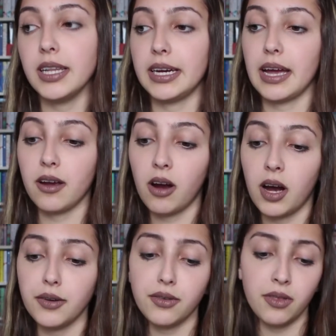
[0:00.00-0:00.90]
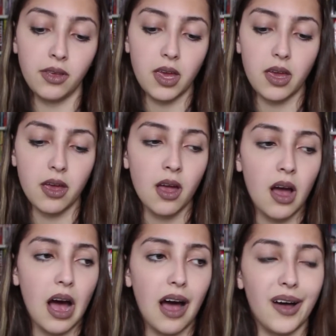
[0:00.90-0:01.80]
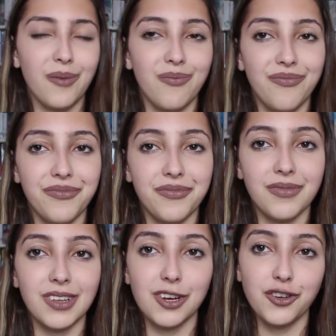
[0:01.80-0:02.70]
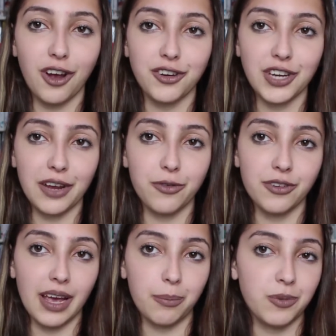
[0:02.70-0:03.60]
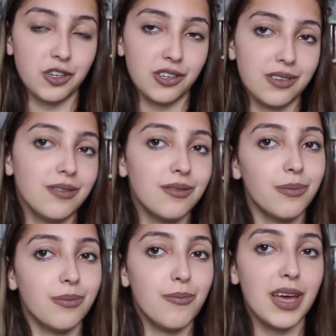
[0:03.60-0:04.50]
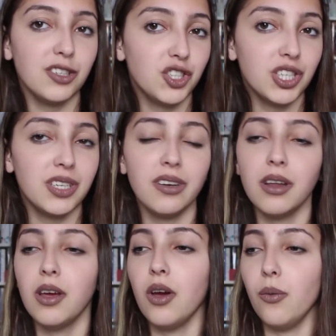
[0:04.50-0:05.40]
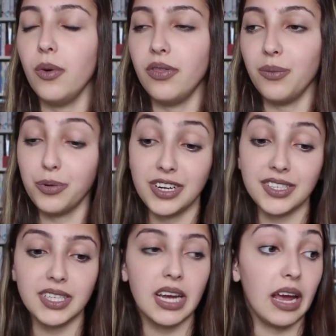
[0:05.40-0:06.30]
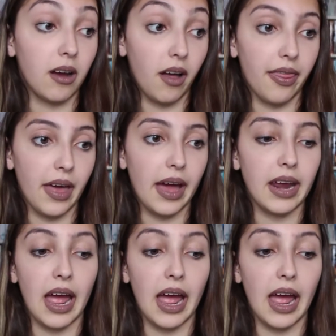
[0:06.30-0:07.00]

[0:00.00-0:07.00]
Like I caught the um, Shawshank Redemption mention with the prison. I caught that.